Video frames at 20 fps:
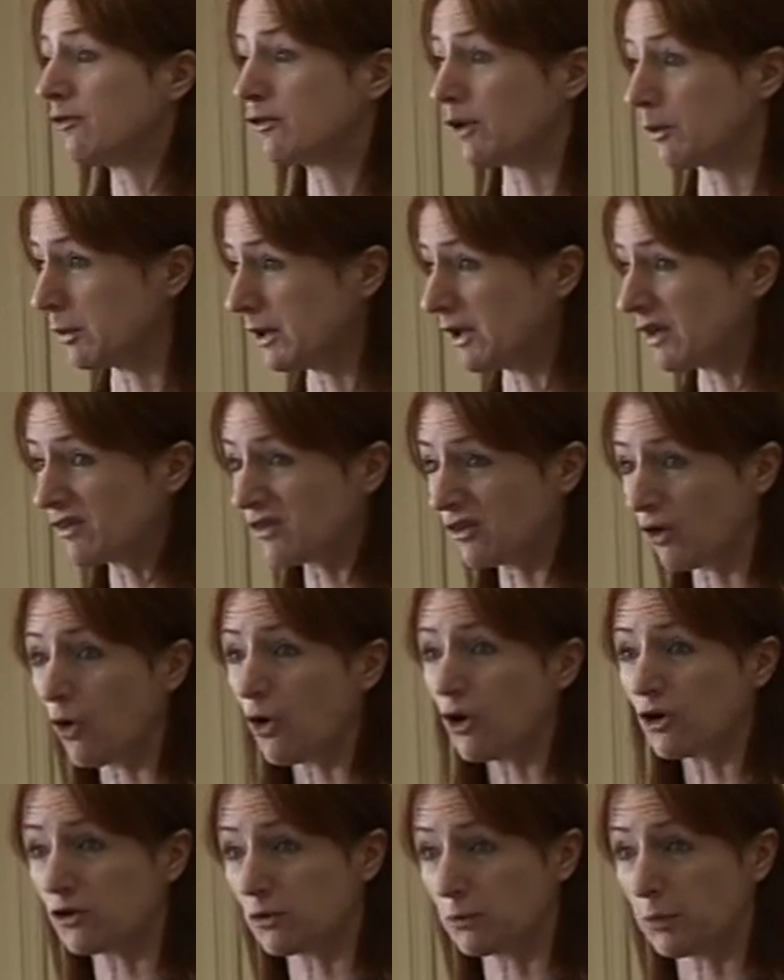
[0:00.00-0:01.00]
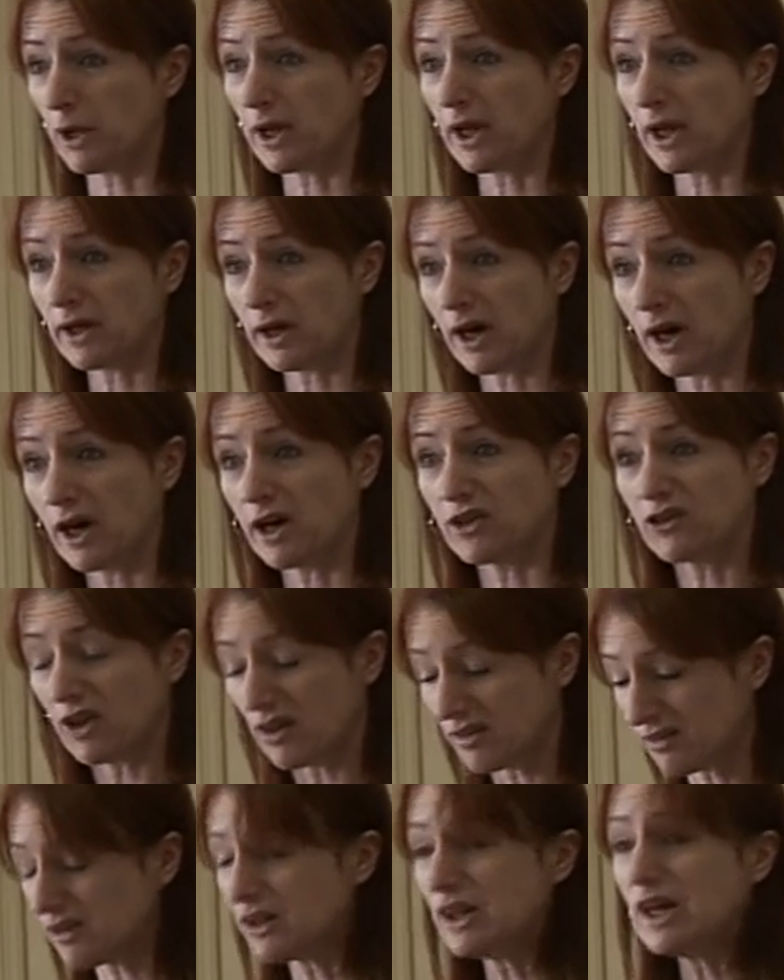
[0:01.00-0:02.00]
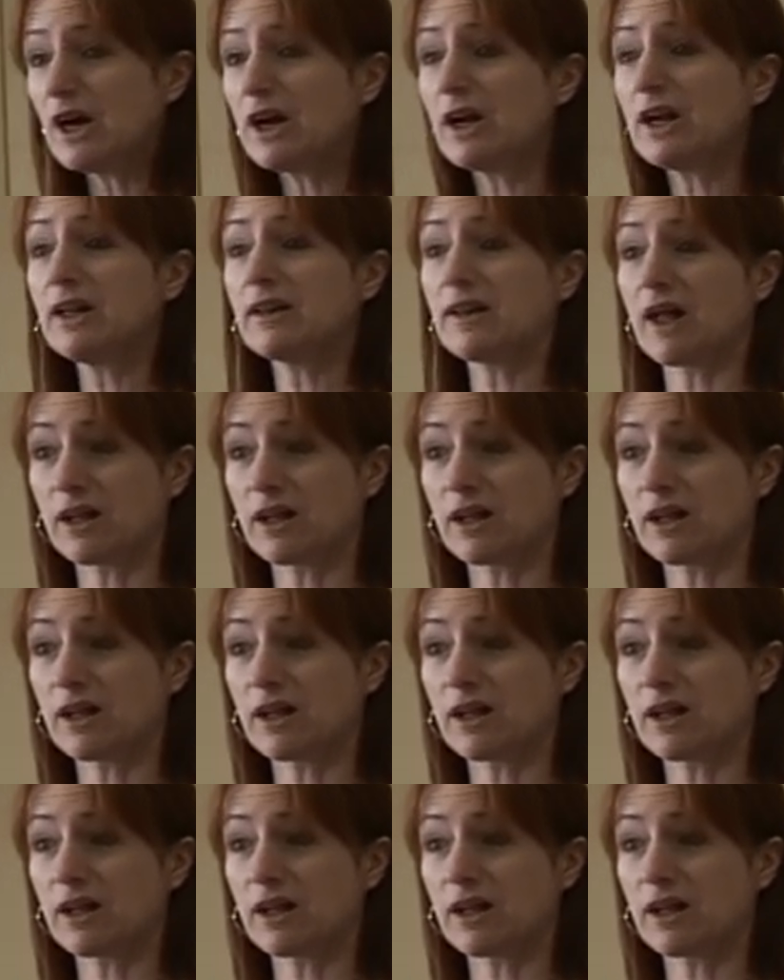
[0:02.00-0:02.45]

if they're being escorted by a guard. It's nearly